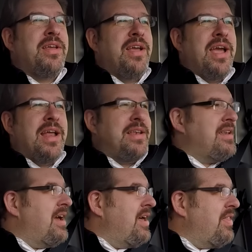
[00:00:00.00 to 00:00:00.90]
And
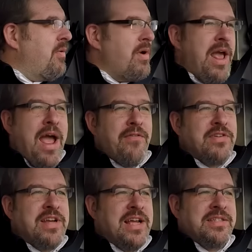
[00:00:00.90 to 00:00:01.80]
they want to
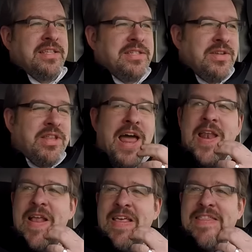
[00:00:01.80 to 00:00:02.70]
advertise this so that
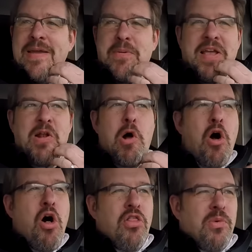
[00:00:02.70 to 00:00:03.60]
they will get
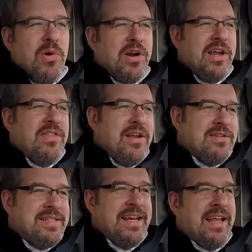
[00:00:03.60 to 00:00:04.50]
all the work in their
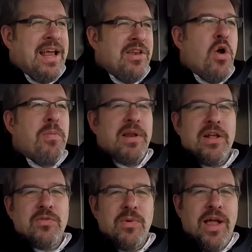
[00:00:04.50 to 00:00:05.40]
city and nobody
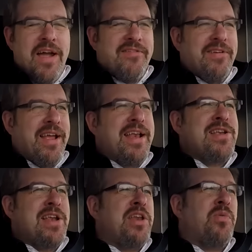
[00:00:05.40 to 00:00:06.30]
else will have
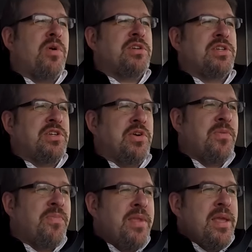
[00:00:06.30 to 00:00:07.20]
any work to do.
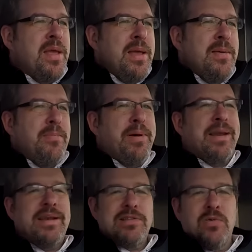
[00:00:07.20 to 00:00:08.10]
But
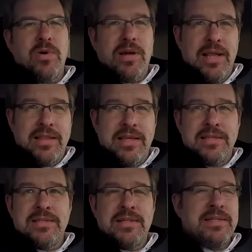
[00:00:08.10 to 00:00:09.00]
it doesn't work like
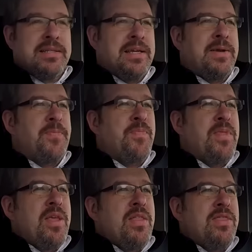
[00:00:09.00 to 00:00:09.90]
this. You see,
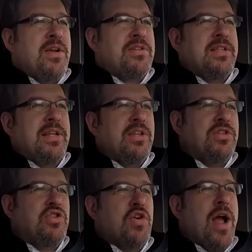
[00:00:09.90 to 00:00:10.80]
there's a little
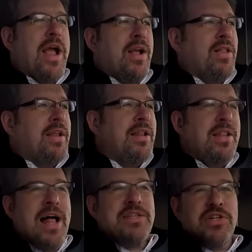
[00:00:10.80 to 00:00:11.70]
triangle, and
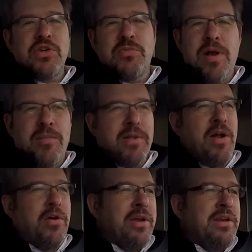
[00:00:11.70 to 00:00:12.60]
lots of you probably
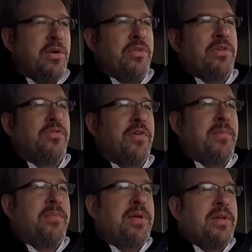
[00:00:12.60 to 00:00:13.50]
already know this
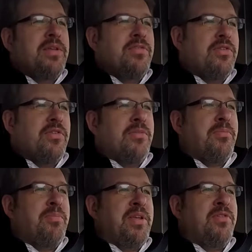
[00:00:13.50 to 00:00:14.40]
from sort
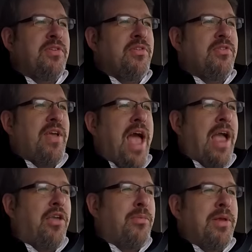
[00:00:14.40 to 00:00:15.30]
of business
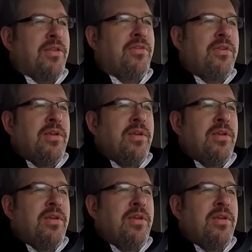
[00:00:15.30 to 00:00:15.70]
acumen.